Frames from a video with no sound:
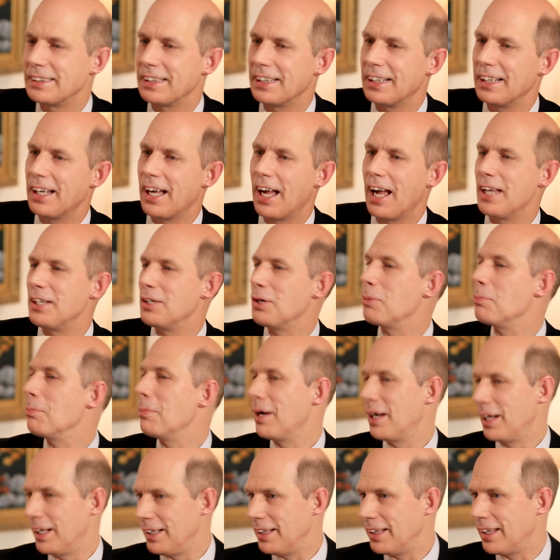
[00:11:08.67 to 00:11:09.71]
I don't
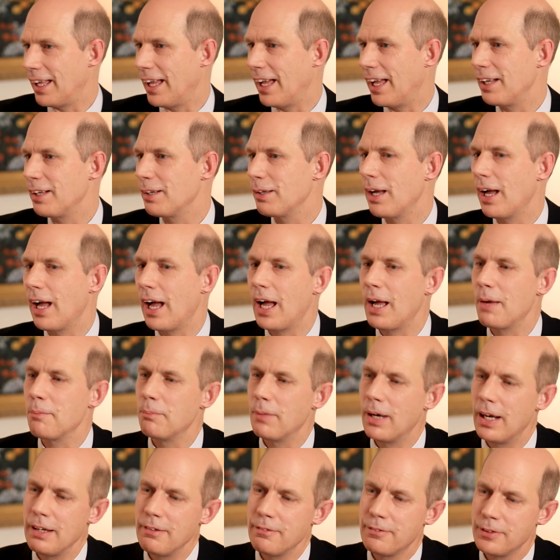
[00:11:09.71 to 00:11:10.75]
mind that.
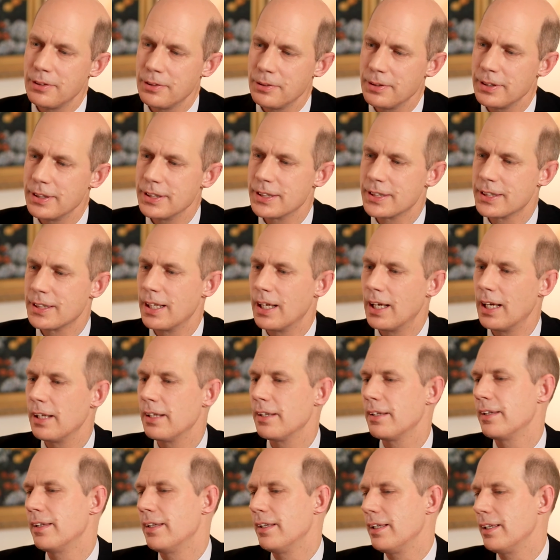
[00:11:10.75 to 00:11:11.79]
My view is
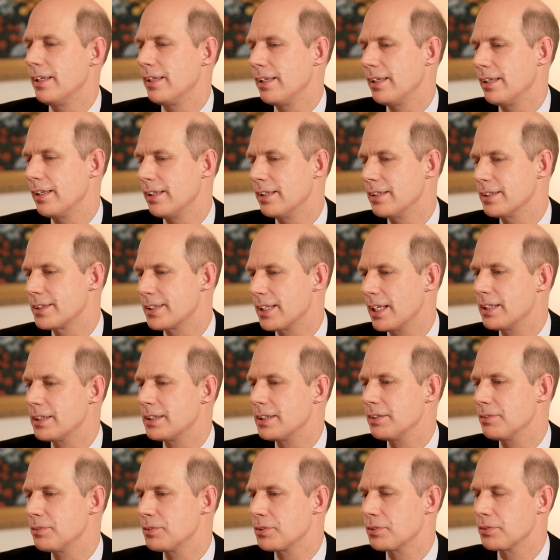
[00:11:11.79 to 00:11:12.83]
that the
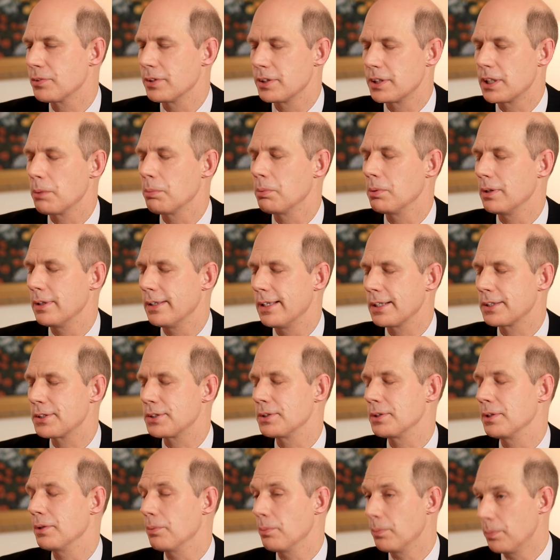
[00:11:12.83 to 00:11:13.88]
incentives for a double
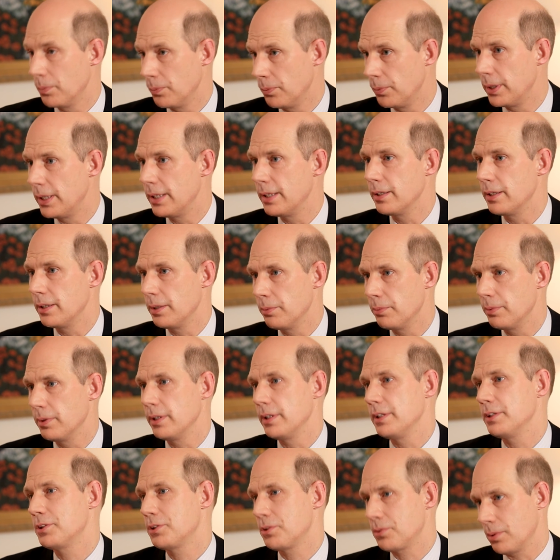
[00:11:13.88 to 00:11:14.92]
election are really,
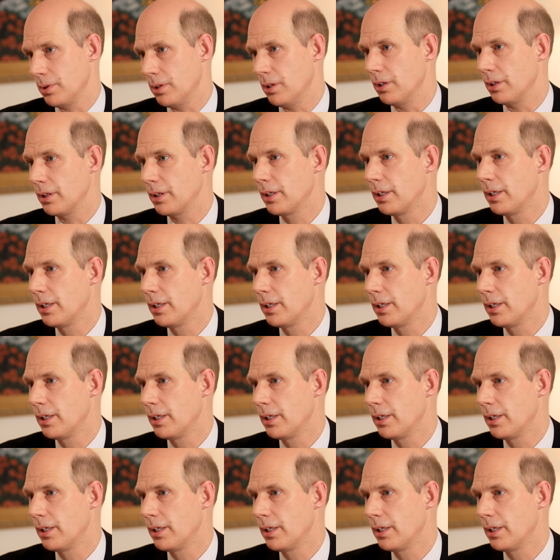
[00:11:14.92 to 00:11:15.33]
really strong.